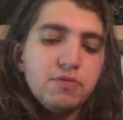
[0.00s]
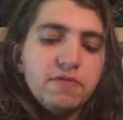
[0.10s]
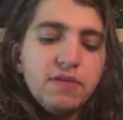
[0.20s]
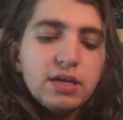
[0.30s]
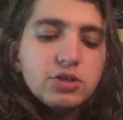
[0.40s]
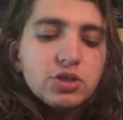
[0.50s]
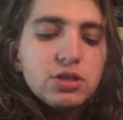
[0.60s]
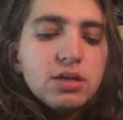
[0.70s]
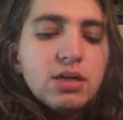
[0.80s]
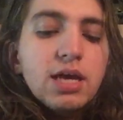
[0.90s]

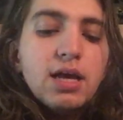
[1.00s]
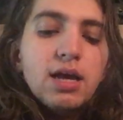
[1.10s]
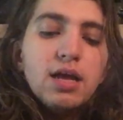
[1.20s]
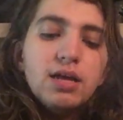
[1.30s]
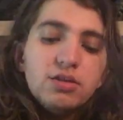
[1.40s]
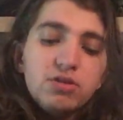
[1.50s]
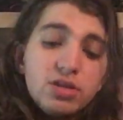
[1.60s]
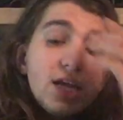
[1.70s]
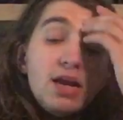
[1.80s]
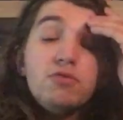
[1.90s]
Perfection. It's a
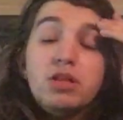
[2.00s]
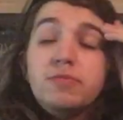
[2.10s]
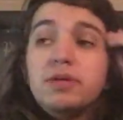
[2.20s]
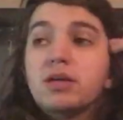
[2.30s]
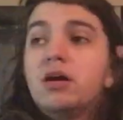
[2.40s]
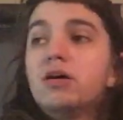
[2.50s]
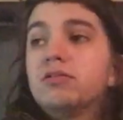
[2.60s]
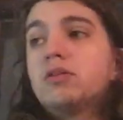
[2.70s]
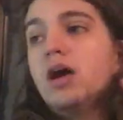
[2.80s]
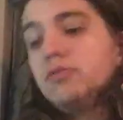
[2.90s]
10 really
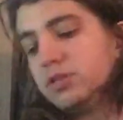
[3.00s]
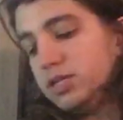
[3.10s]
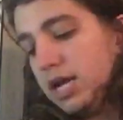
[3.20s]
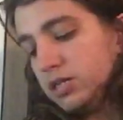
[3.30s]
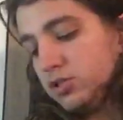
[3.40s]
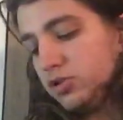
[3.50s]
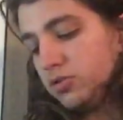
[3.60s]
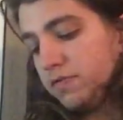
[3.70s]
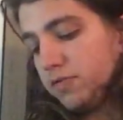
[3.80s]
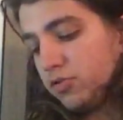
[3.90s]
because I was attached
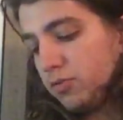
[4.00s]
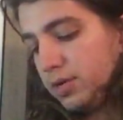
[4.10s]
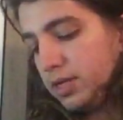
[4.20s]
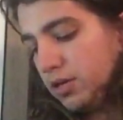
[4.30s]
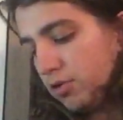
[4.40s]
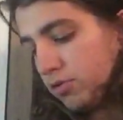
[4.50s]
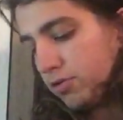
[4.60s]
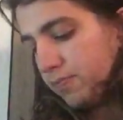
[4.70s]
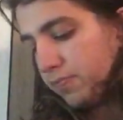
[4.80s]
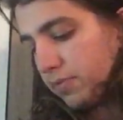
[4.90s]
to it for so many
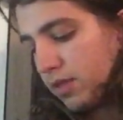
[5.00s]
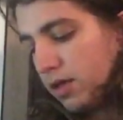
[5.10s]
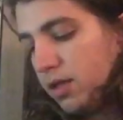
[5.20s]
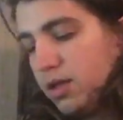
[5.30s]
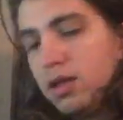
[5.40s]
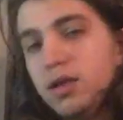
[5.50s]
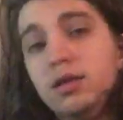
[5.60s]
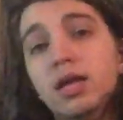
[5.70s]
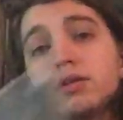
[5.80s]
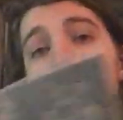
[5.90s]
years.
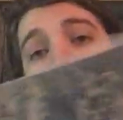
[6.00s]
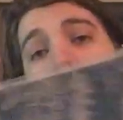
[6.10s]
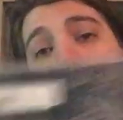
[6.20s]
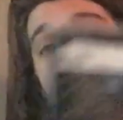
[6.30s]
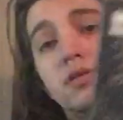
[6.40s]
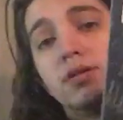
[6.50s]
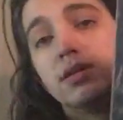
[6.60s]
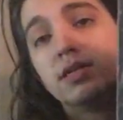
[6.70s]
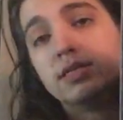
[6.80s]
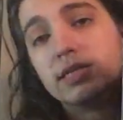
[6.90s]
Next,
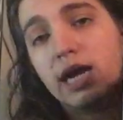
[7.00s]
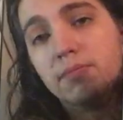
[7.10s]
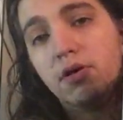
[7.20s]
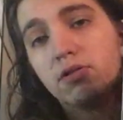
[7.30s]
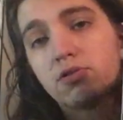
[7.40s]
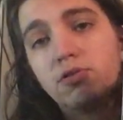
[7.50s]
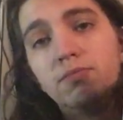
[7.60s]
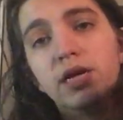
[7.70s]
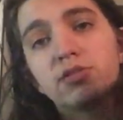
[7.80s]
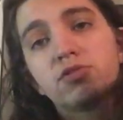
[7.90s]
Diabolical
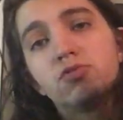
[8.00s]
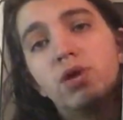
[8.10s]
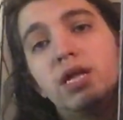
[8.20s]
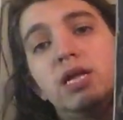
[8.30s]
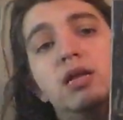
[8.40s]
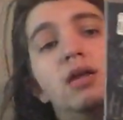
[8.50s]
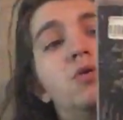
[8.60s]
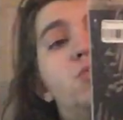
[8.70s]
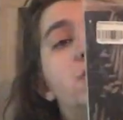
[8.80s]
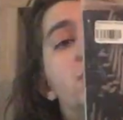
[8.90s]
Masquerade
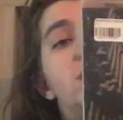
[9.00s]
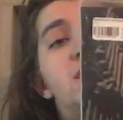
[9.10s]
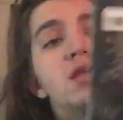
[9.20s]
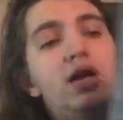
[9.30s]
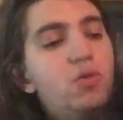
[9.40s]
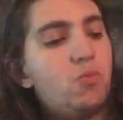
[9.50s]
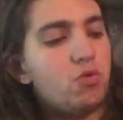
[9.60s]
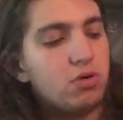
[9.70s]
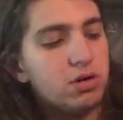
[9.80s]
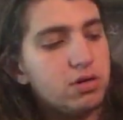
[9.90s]
with
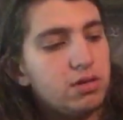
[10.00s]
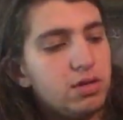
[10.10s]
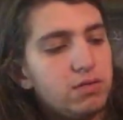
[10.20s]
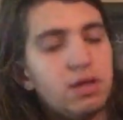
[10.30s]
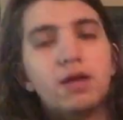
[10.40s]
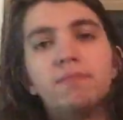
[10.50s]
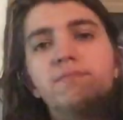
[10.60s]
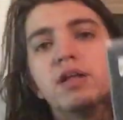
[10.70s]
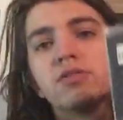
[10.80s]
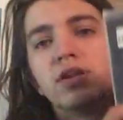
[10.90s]
Nightwork. Is that, yeah,
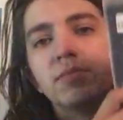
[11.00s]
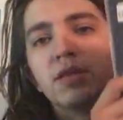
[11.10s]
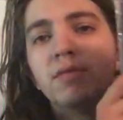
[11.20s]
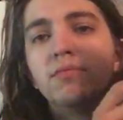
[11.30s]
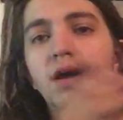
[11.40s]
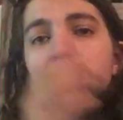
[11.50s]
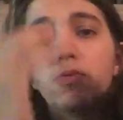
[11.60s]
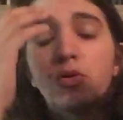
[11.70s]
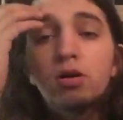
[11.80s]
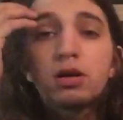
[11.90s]
that's the name of the album,
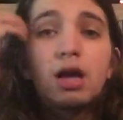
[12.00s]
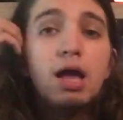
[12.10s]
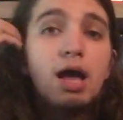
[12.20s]
Nightwork.